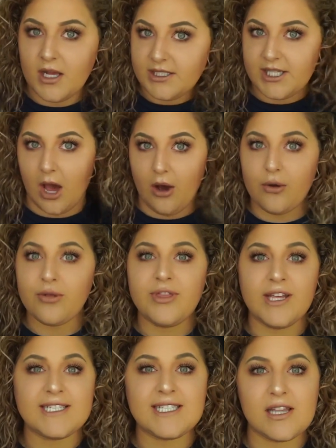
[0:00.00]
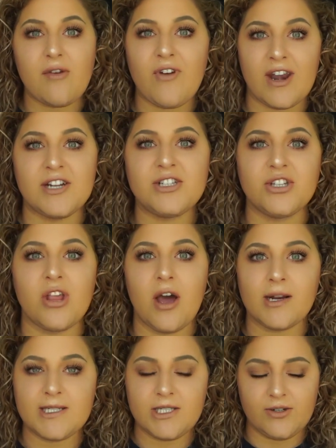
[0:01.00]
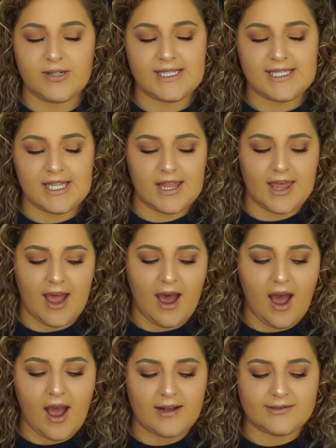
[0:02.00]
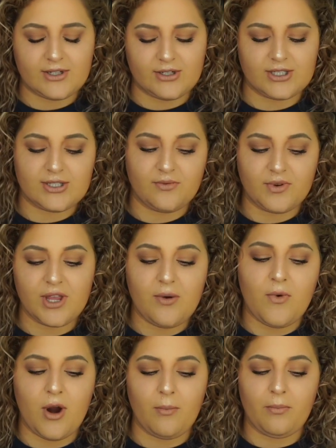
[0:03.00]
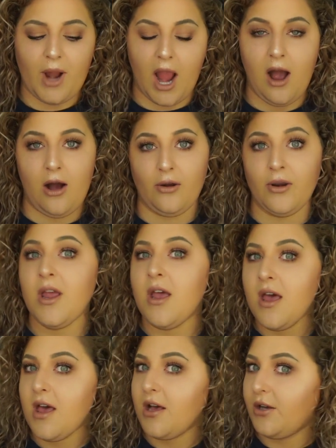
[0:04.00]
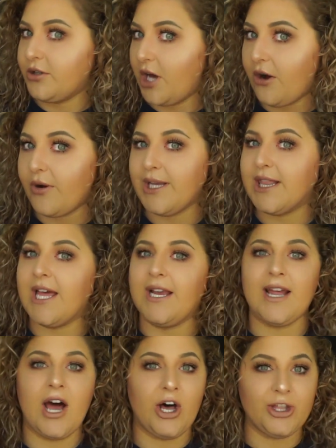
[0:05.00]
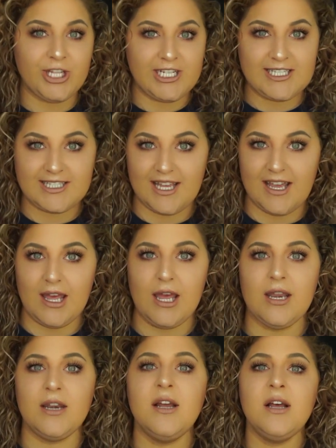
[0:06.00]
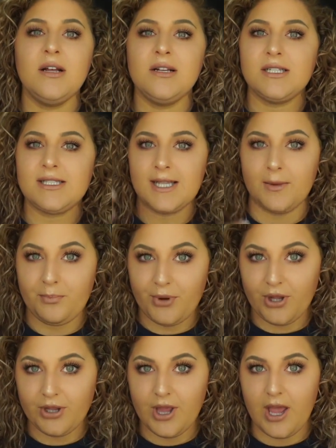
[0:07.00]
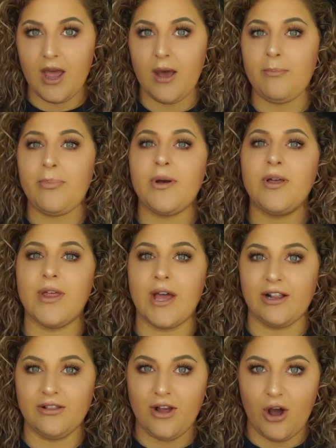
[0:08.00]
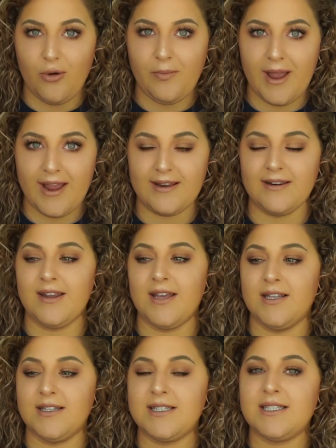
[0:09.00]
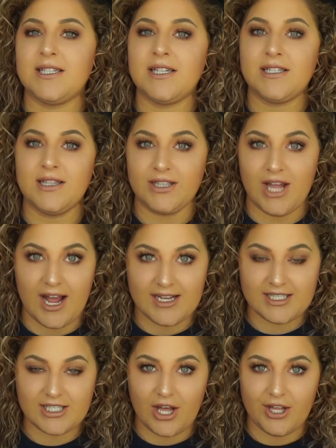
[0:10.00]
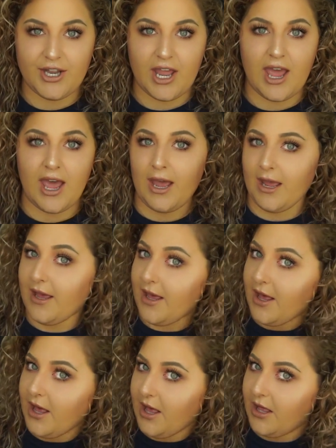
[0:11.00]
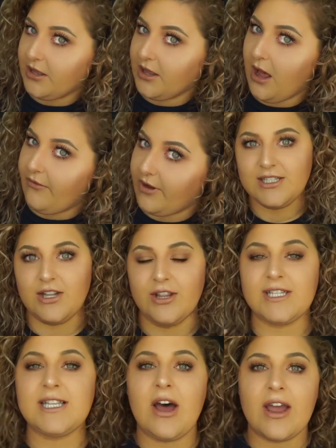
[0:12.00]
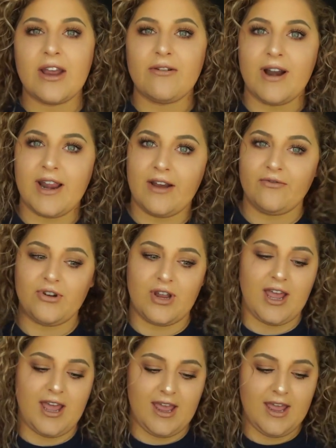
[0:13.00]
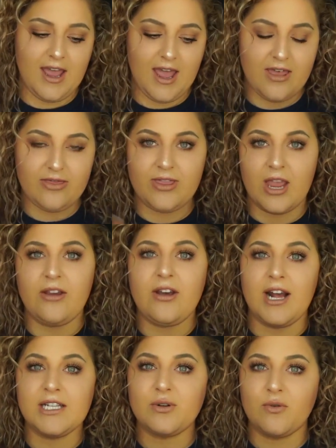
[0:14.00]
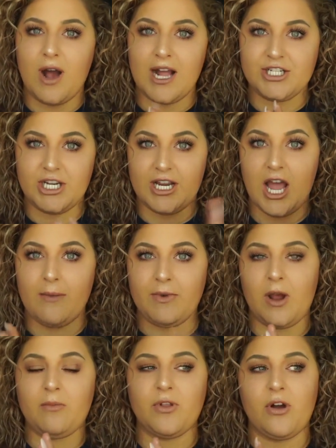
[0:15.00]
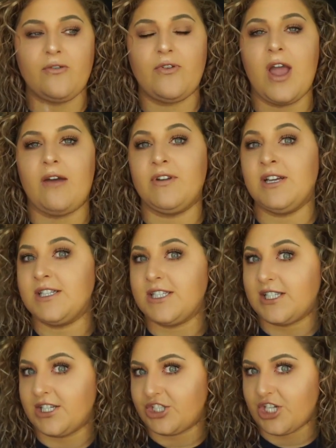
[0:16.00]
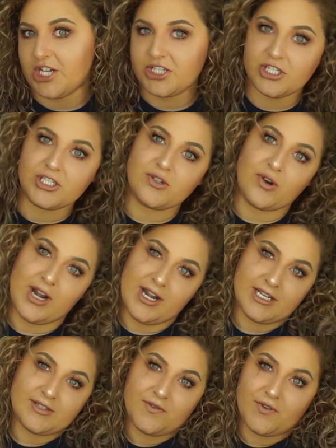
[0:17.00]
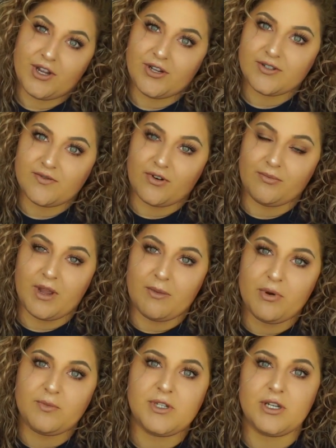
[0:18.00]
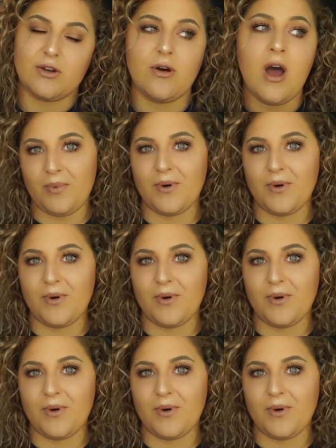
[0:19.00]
So this is the finished look. You can see the eyes, they're just a really warm brown, glowy, like healthy skin, simple lip, like low maintenance, lasts all day. Love it. So this is how I get ready every day. Thank you guys for watching. Comment down below if you have any suggestions or ideas for videos for me and Poop to do.